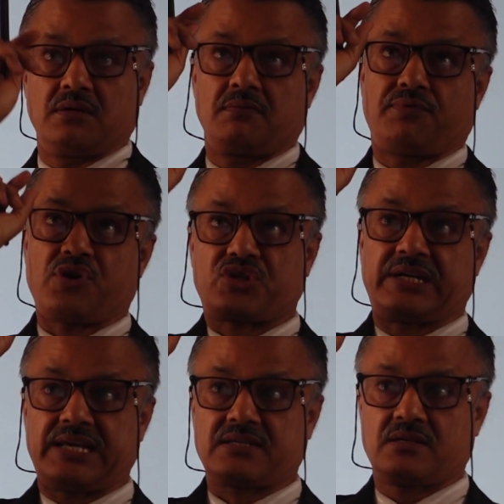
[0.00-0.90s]
First
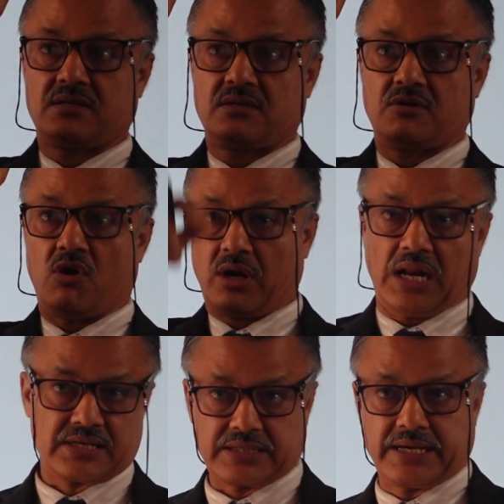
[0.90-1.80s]
sentence or
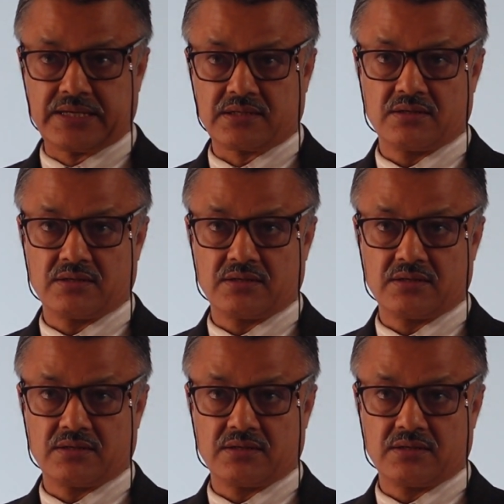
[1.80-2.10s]
last sentence